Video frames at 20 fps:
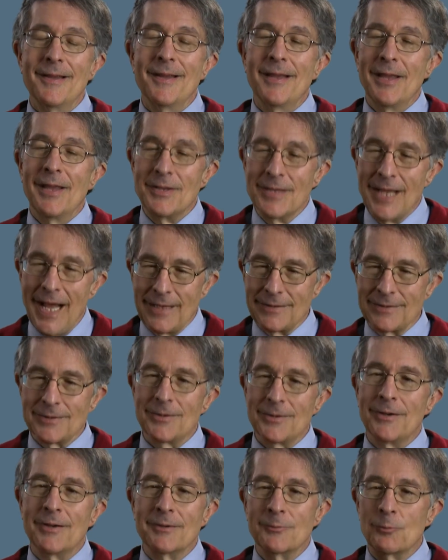and not
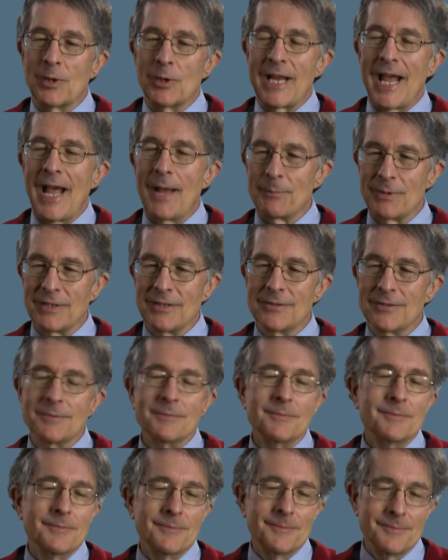on what happened
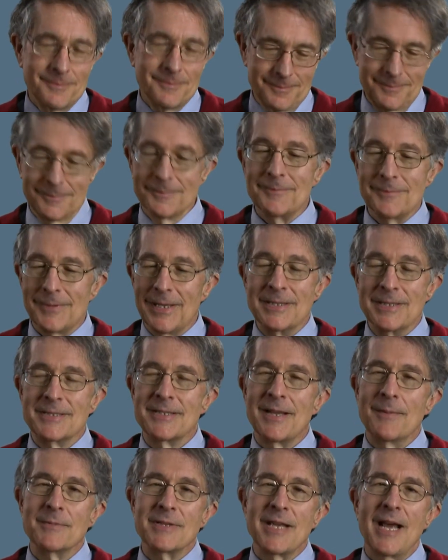at
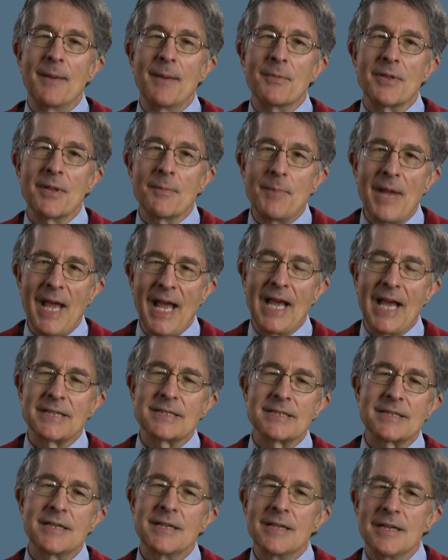some time in the
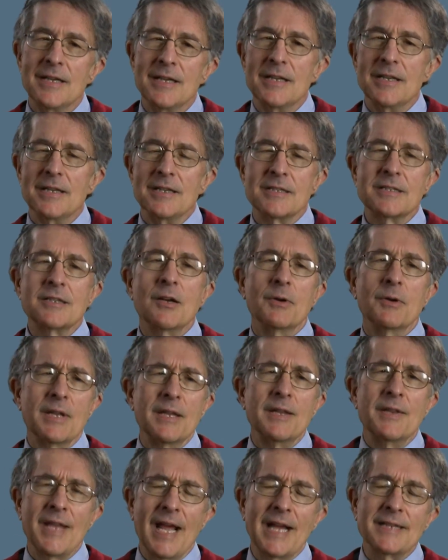past. So
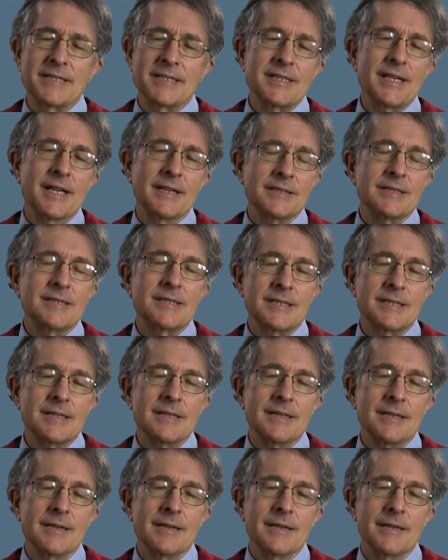in that sense,
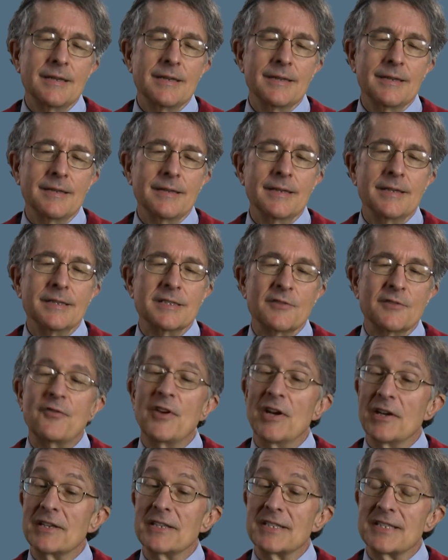it's
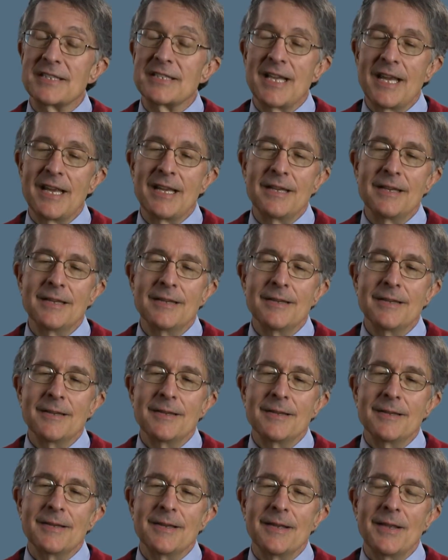fair to say
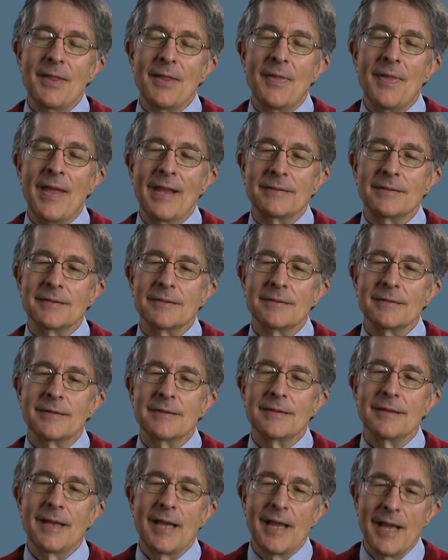that
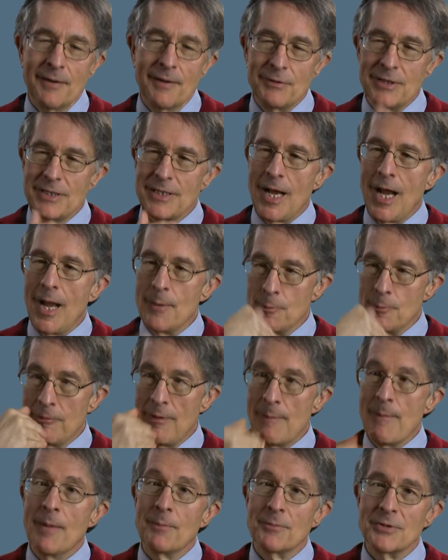every time we
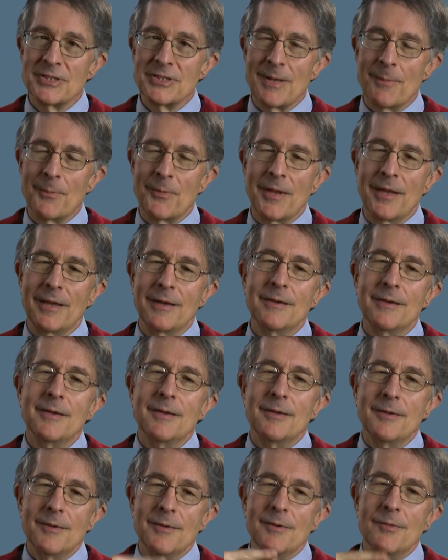remember something,
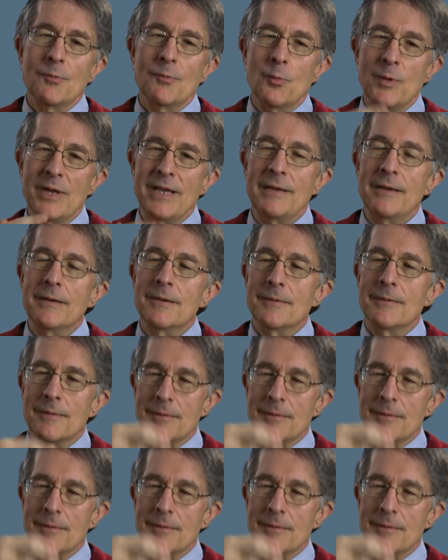we